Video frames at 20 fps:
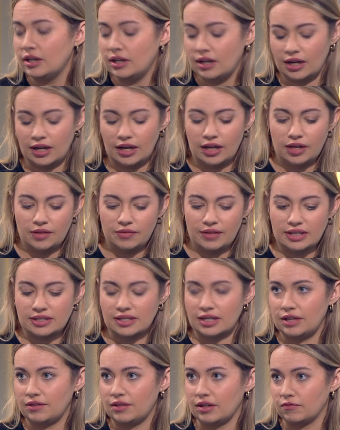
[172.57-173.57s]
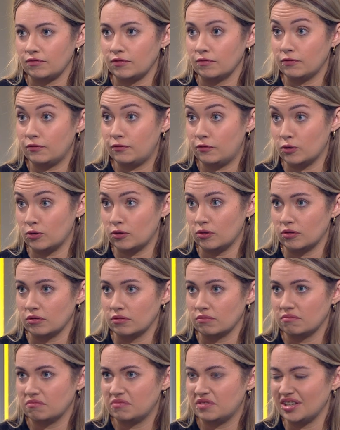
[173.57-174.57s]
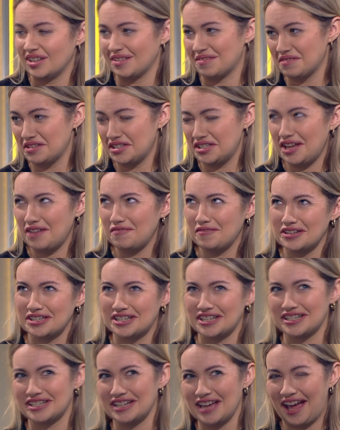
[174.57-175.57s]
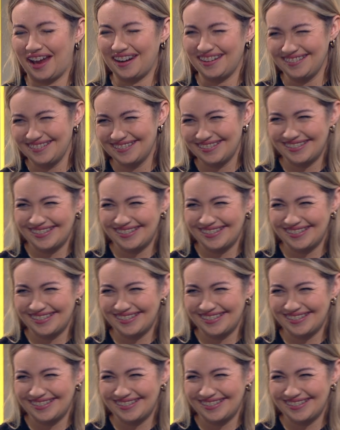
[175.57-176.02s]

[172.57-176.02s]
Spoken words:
and that's anything from 4 to 7 to 10.